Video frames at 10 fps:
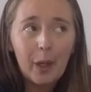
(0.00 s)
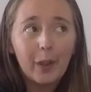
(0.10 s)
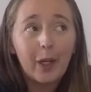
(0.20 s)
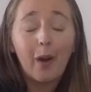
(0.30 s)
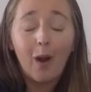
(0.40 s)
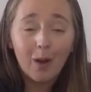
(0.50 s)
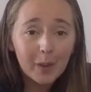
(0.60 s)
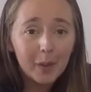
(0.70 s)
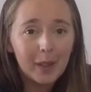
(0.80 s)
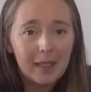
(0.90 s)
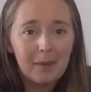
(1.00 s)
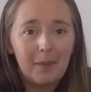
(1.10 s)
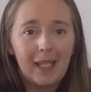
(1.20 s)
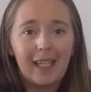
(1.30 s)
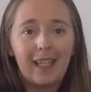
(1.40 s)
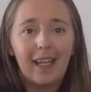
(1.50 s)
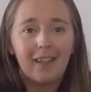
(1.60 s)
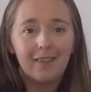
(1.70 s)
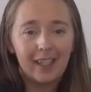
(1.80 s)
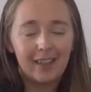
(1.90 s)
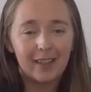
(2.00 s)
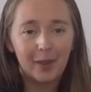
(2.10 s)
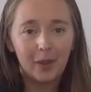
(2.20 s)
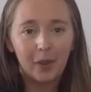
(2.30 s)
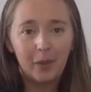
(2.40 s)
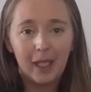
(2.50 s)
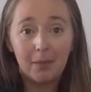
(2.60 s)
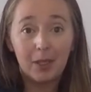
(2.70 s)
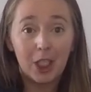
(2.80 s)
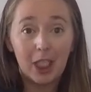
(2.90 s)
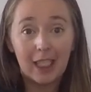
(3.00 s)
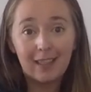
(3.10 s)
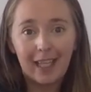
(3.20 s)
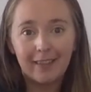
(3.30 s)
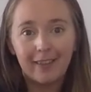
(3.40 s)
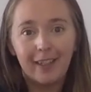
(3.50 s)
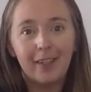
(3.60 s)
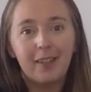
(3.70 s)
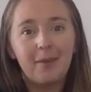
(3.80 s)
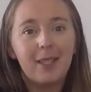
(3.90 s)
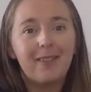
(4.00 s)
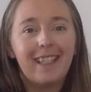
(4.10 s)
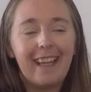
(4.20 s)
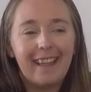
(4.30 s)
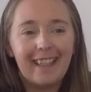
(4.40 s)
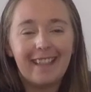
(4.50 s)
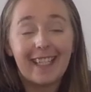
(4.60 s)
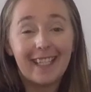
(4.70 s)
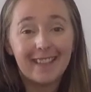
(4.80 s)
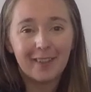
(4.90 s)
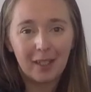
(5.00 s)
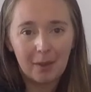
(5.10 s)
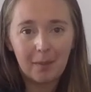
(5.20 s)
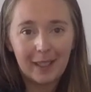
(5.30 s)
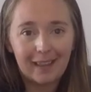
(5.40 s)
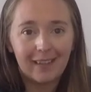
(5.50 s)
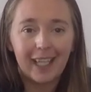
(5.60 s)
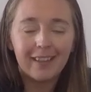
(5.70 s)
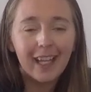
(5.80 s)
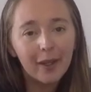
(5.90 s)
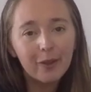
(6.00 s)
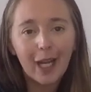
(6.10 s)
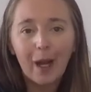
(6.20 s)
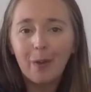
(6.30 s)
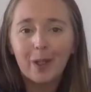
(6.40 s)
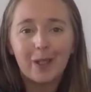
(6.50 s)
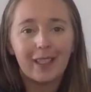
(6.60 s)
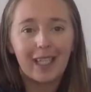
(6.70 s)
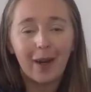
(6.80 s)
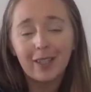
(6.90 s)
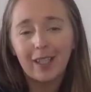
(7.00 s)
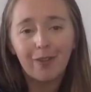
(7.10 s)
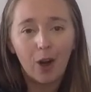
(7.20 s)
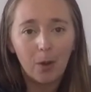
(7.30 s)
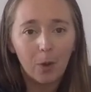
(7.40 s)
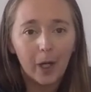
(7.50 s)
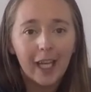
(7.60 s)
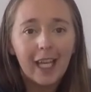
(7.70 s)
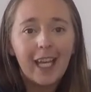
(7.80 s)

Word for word: We are also going to be making kind of like this earthquake machine Tyler and I are going to be doing, and then the kids are going to be making like Lego towers and towers out of cardboard.